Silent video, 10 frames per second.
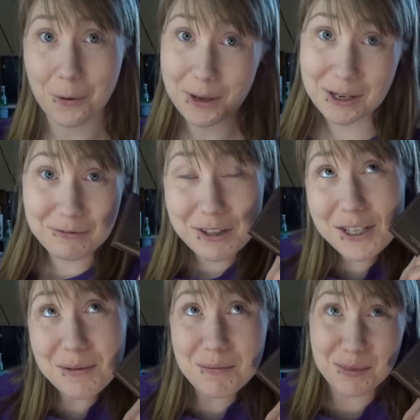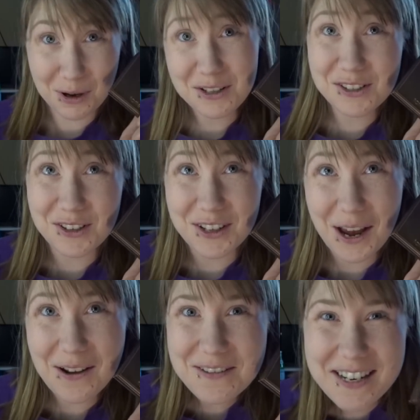in with some bronzer
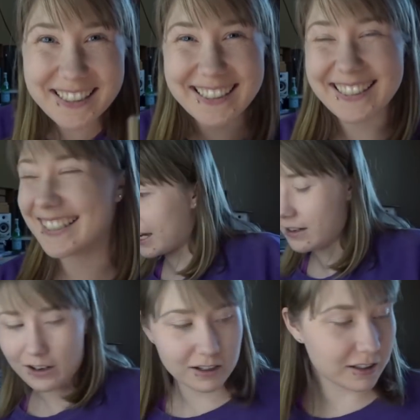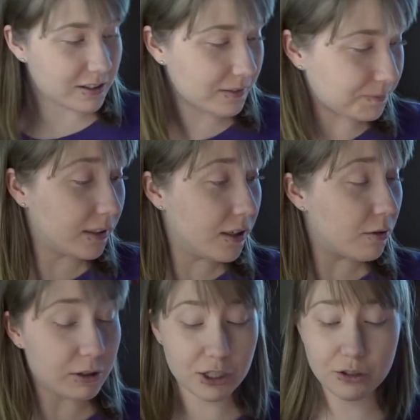now. Hey dogs.
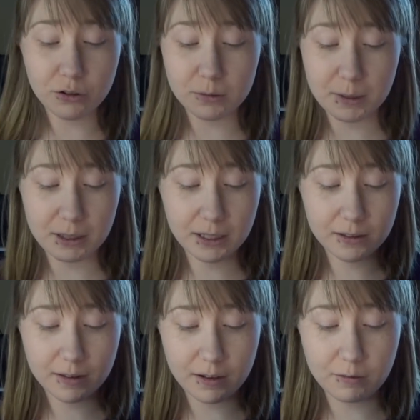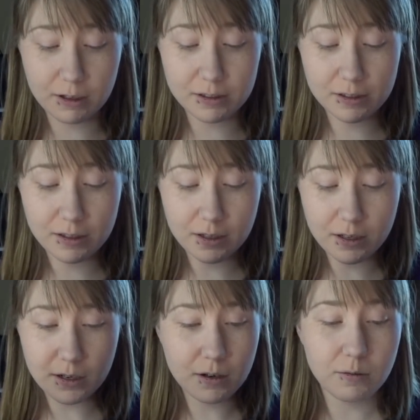What she told me that it was,
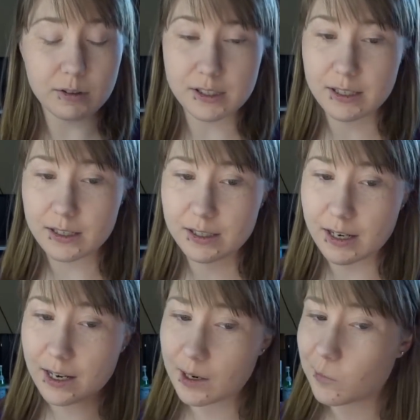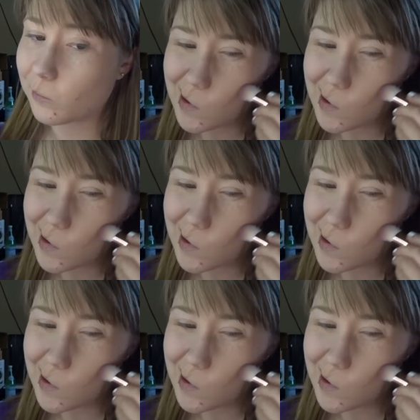was this, uh,